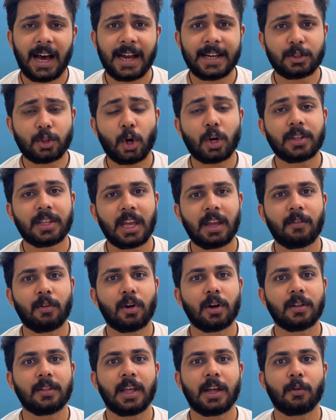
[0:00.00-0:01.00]
I thought they
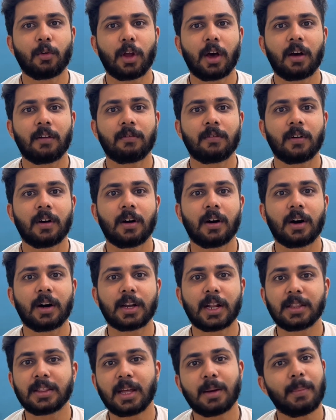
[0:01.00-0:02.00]
would they would have uh,
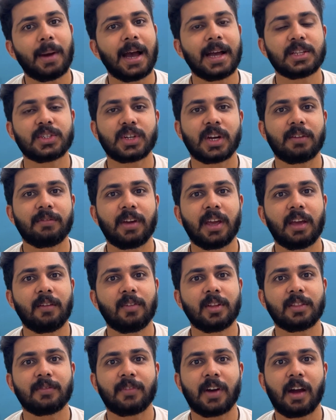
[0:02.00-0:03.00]
run the match away
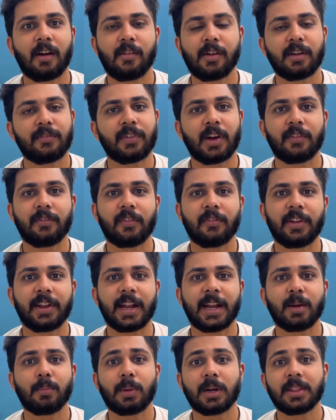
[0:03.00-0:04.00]
with five hundred, five
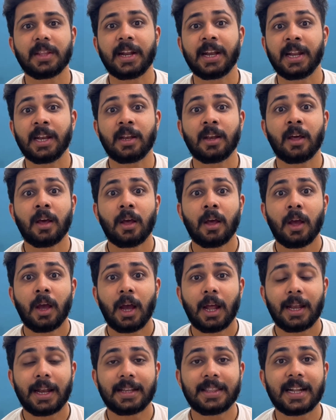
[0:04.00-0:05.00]
fifty-eight, but they didn't
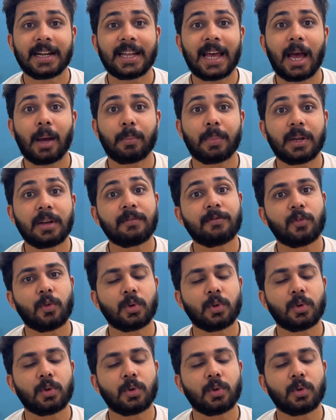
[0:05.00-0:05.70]
let that happen.